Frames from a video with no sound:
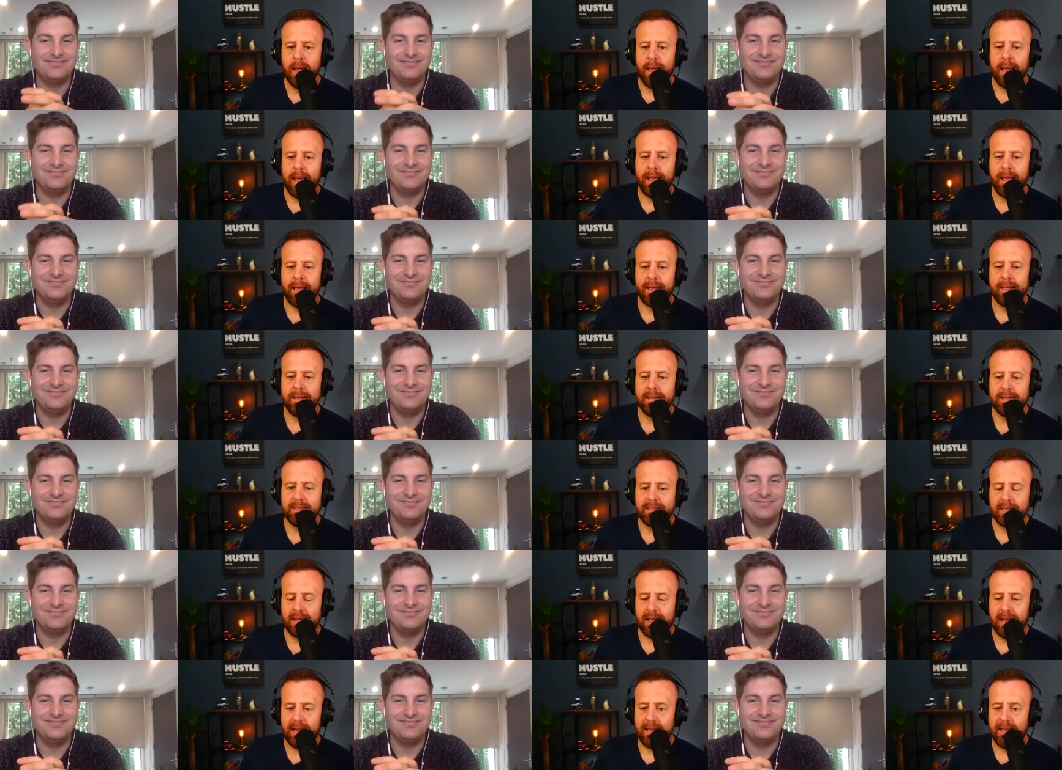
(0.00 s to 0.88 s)

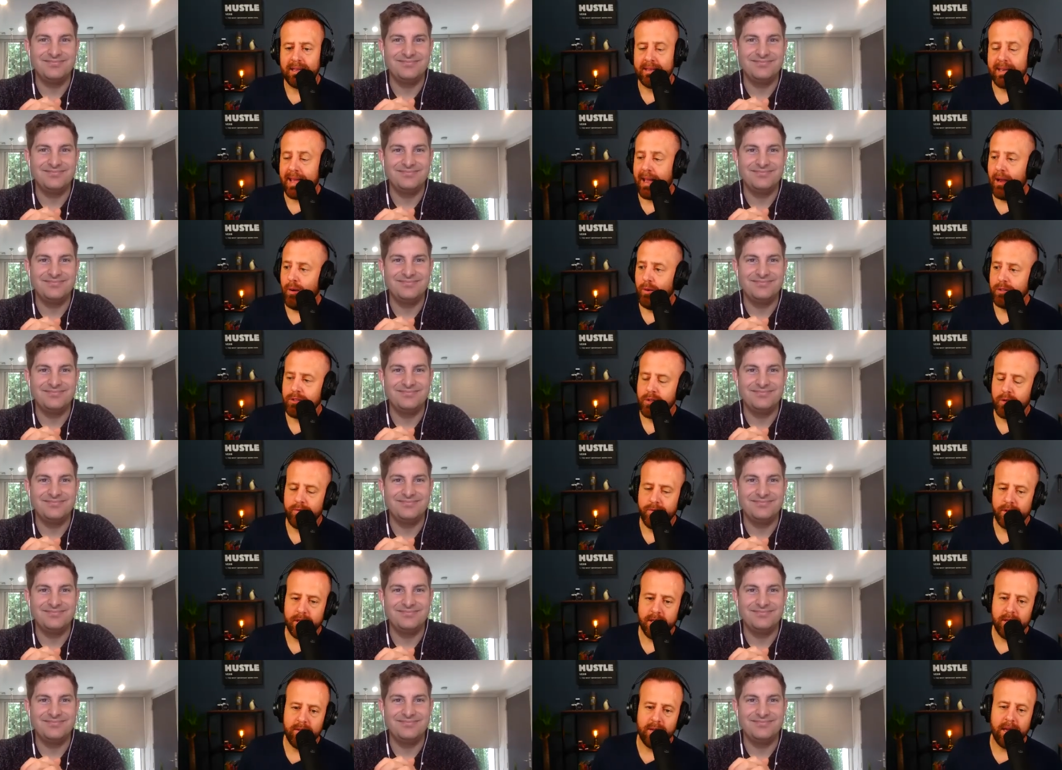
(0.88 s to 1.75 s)
Speaker 1: And uh, now it's
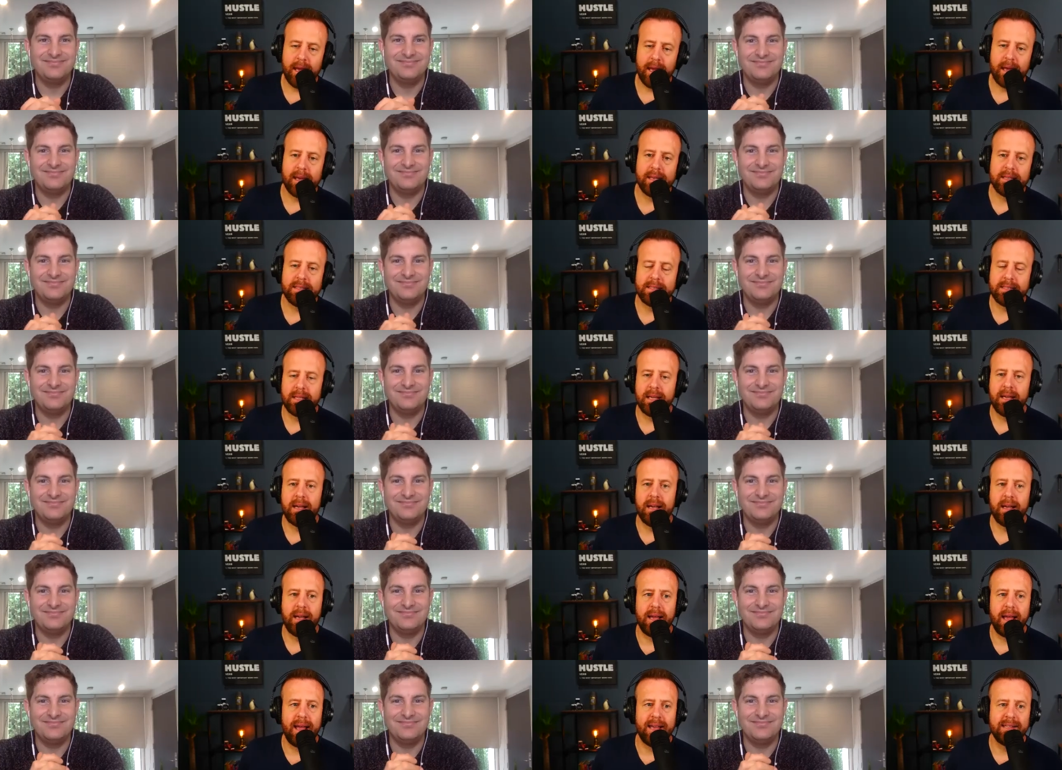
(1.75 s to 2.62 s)
over to you guys.
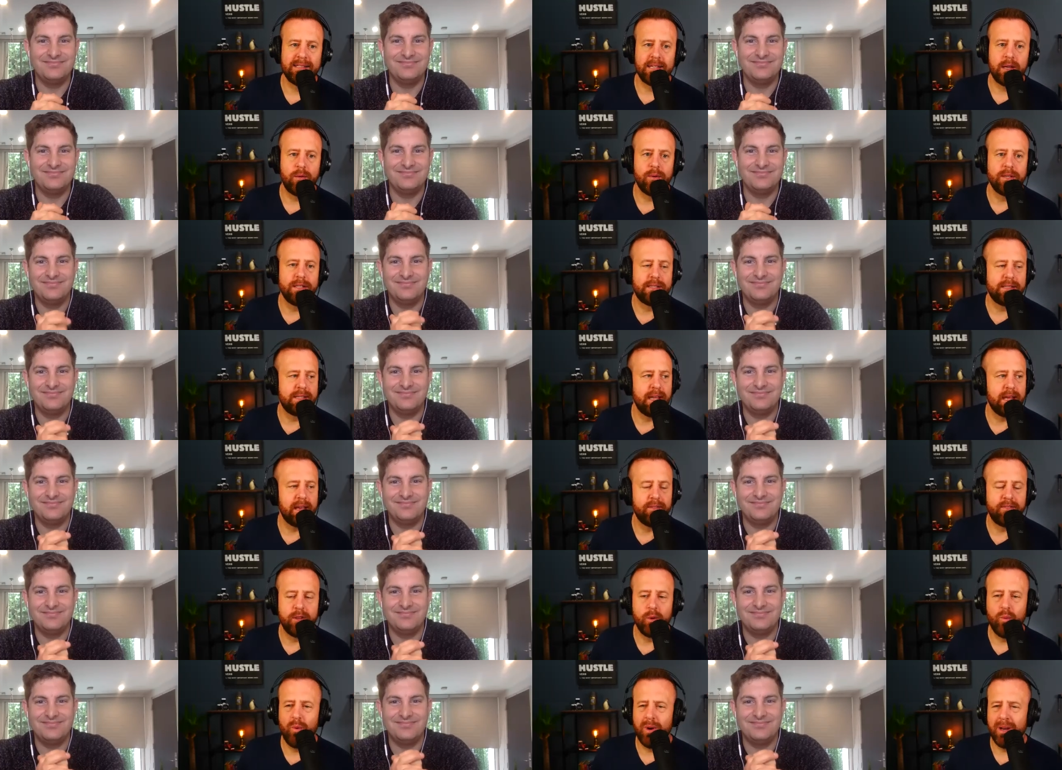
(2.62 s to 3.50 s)
Uh, as I always say,
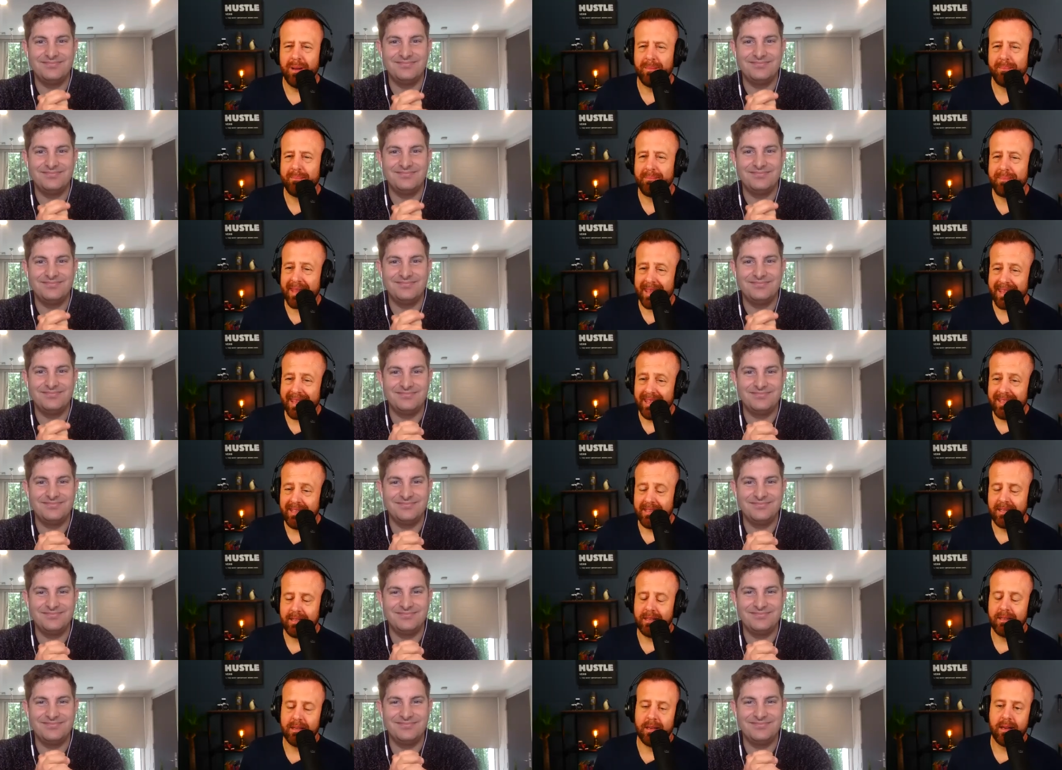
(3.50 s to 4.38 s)
if you want to
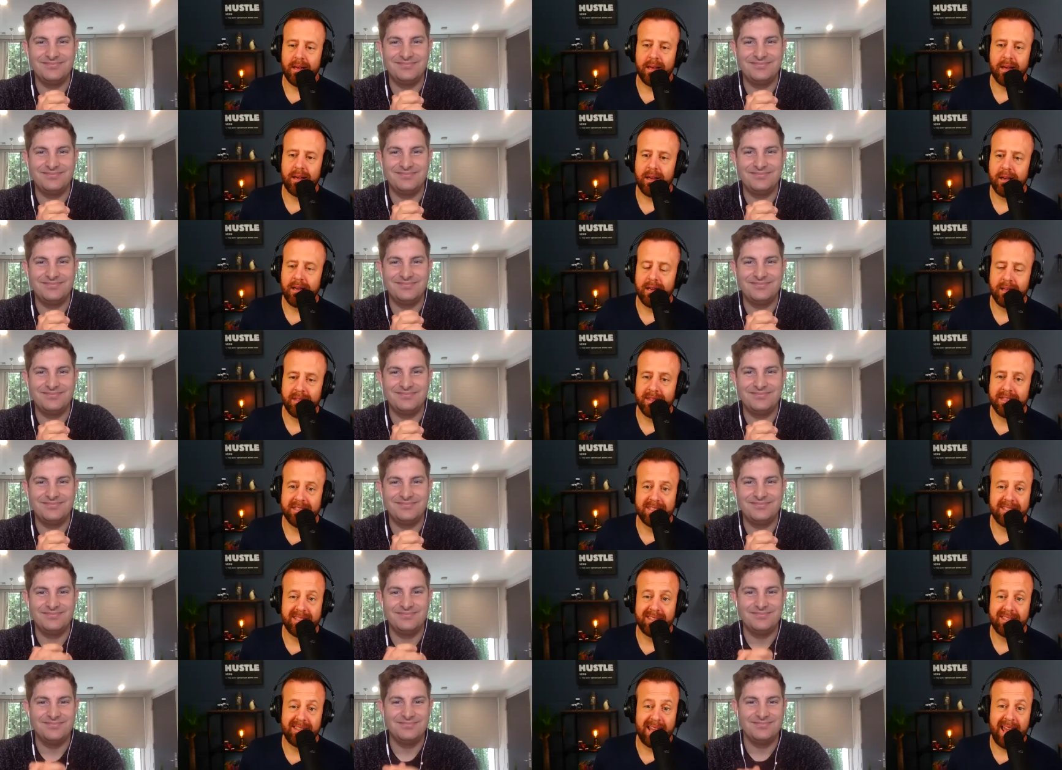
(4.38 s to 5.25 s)
make uh,
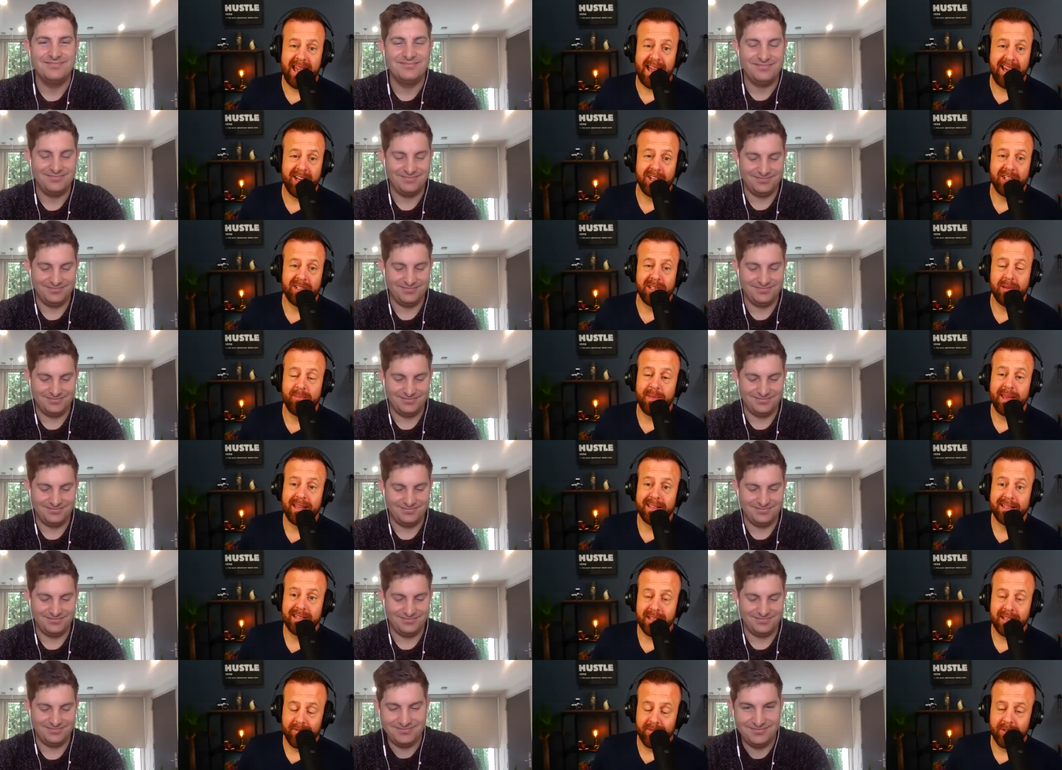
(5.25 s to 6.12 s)
this actually make
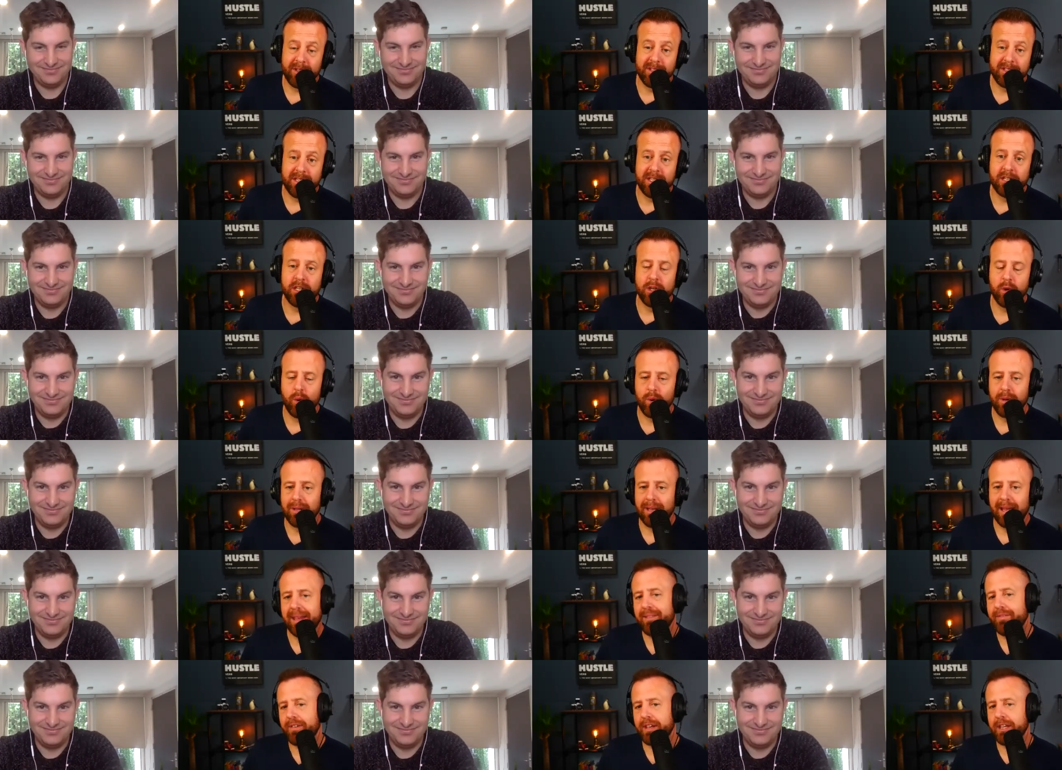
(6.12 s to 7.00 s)
a difference in your
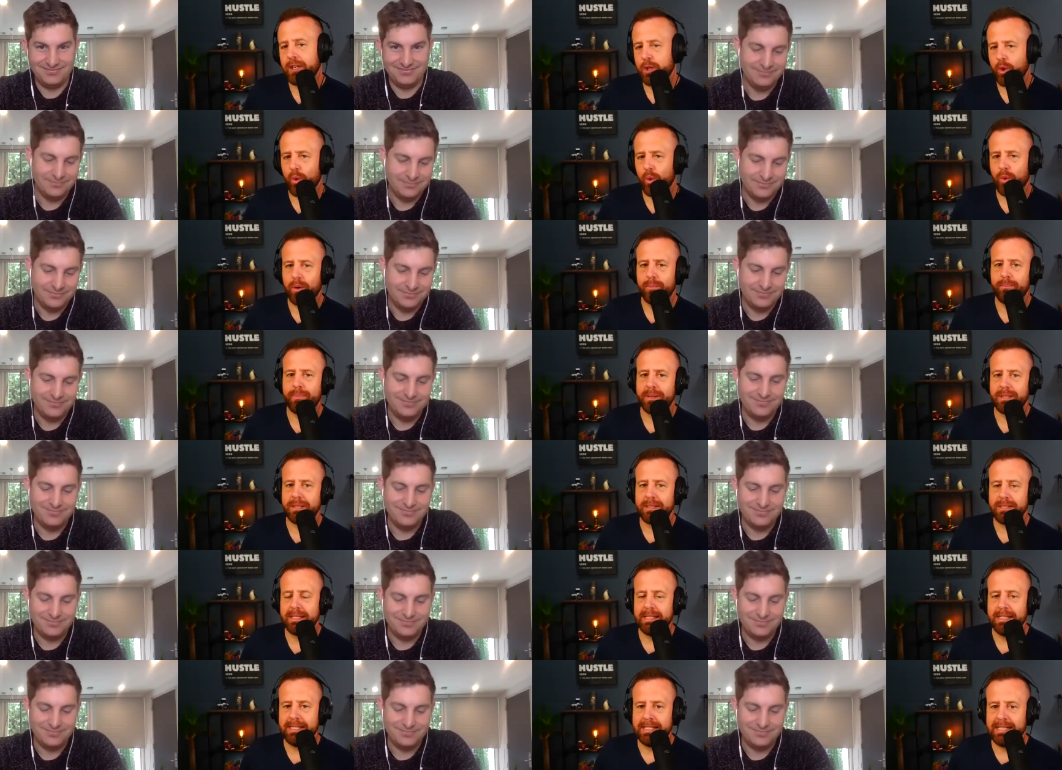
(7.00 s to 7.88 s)
life, in your
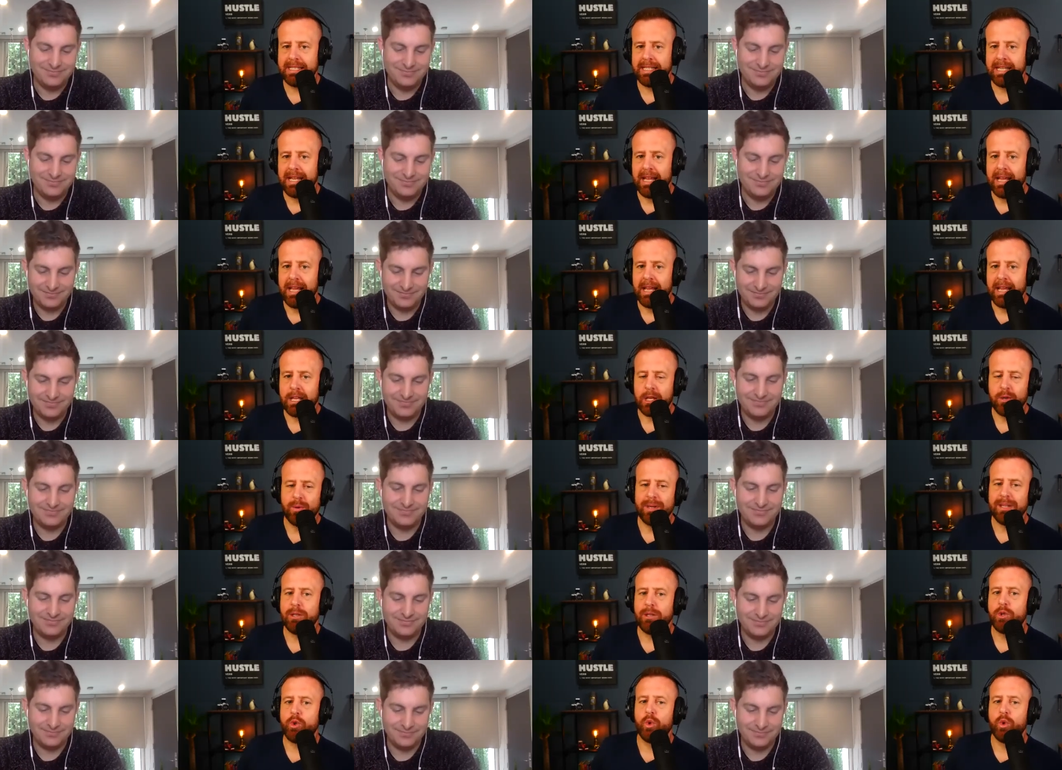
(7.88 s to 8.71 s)
business, you need to